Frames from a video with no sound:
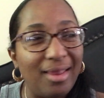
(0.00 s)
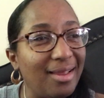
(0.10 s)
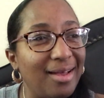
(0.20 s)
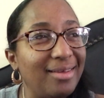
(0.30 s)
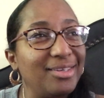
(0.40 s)

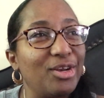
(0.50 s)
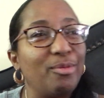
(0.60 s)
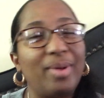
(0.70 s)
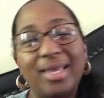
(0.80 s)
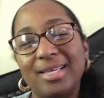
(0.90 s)

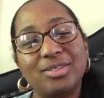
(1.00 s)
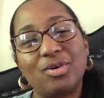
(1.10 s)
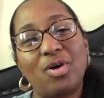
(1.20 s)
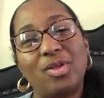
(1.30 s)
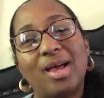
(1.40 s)
and my kids
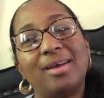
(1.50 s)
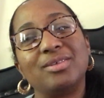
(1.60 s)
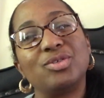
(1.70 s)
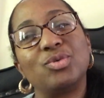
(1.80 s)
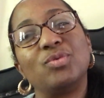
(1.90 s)
are all out
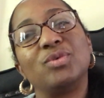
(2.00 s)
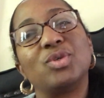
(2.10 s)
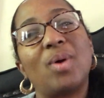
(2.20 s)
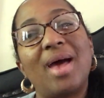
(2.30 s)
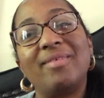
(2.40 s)
of school,
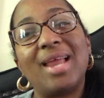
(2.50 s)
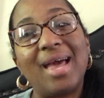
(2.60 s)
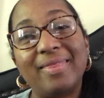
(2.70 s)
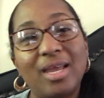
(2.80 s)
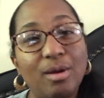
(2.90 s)
so I haven't
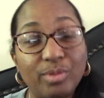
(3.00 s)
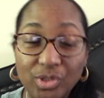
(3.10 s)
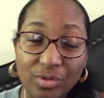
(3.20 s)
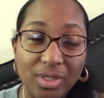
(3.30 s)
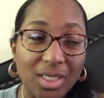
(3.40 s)
had that
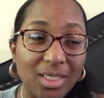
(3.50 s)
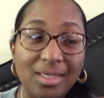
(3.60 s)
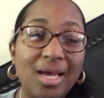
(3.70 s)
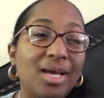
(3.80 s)
opportunity.